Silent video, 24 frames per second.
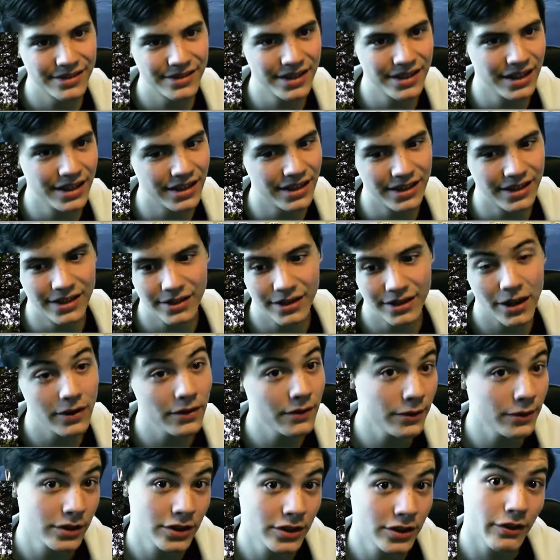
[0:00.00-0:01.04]
the
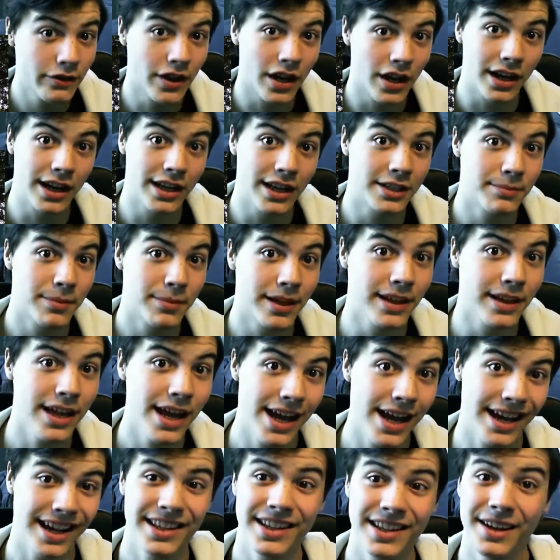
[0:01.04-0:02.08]
Shovel Knight Let's Play.
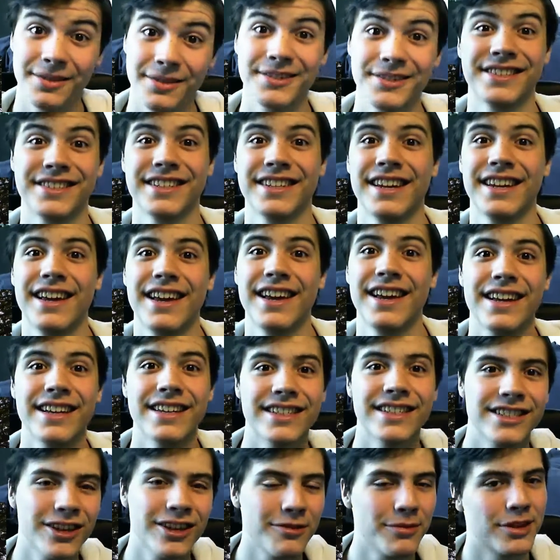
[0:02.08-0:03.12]
Yeah, and that was
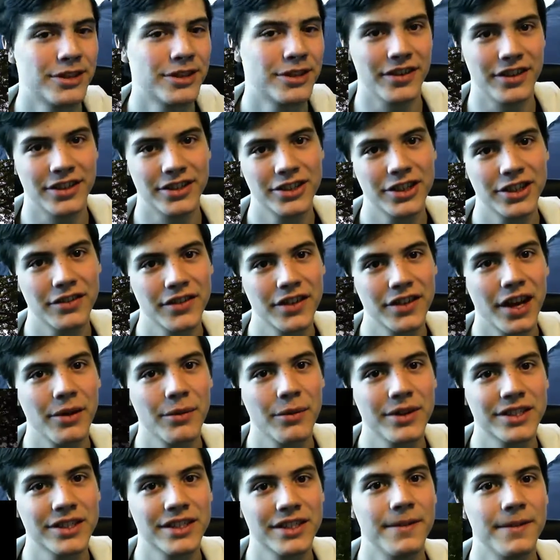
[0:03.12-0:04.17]
so much fun. Shovel
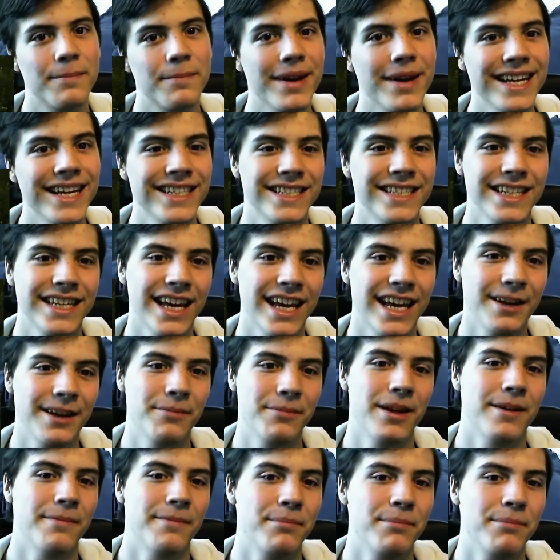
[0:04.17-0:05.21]
Knight was an amazing
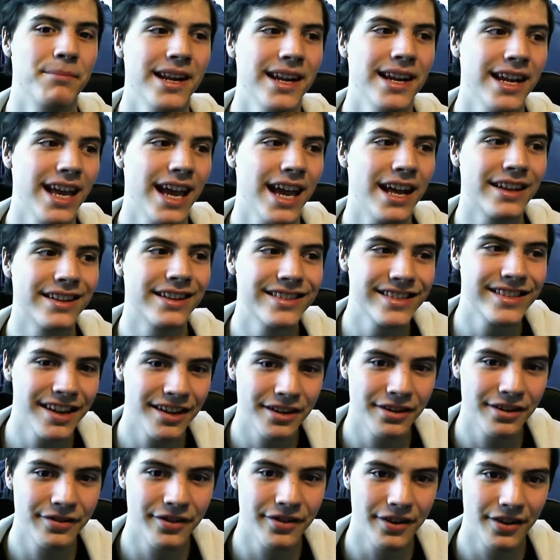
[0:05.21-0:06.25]
game. Me and Nikki had a
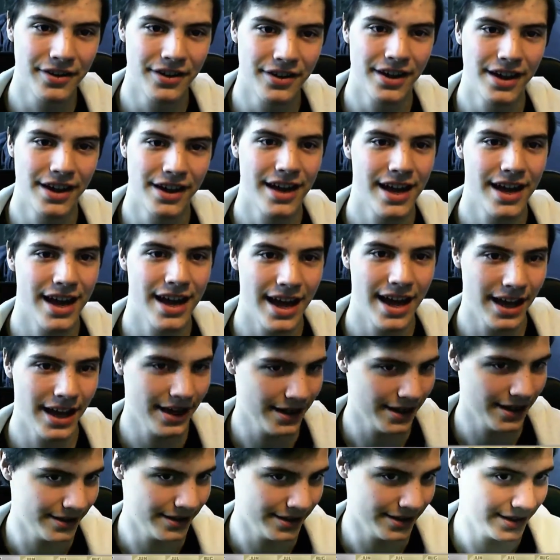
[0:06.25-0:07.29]
ton of fun,
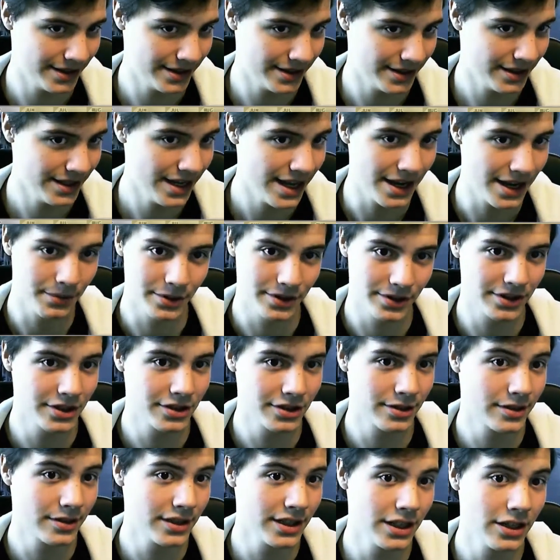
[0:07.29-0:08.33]
and yeah, it was
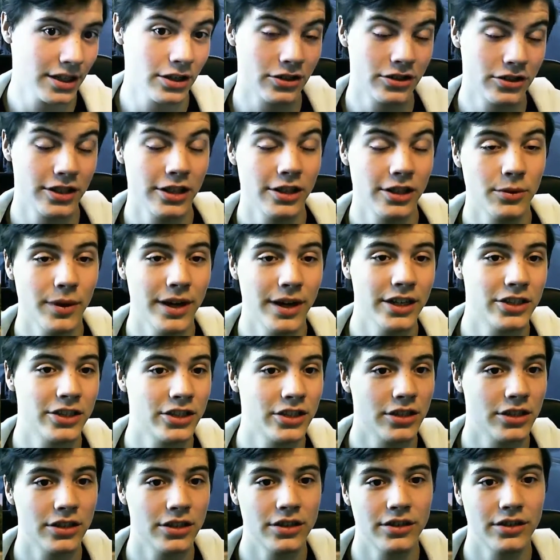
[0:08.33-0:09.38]
just the
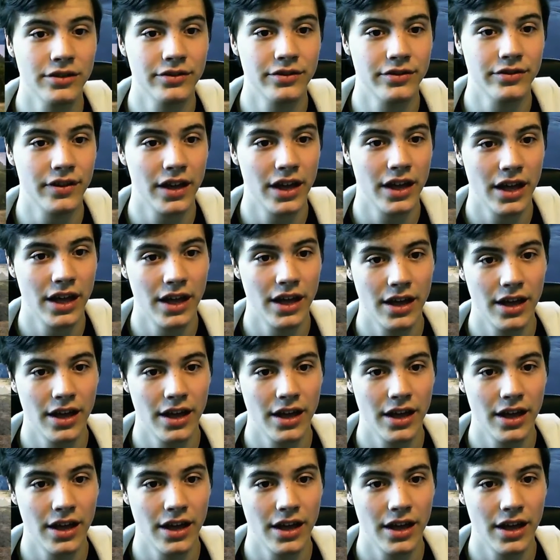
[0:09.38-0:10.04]
continuation of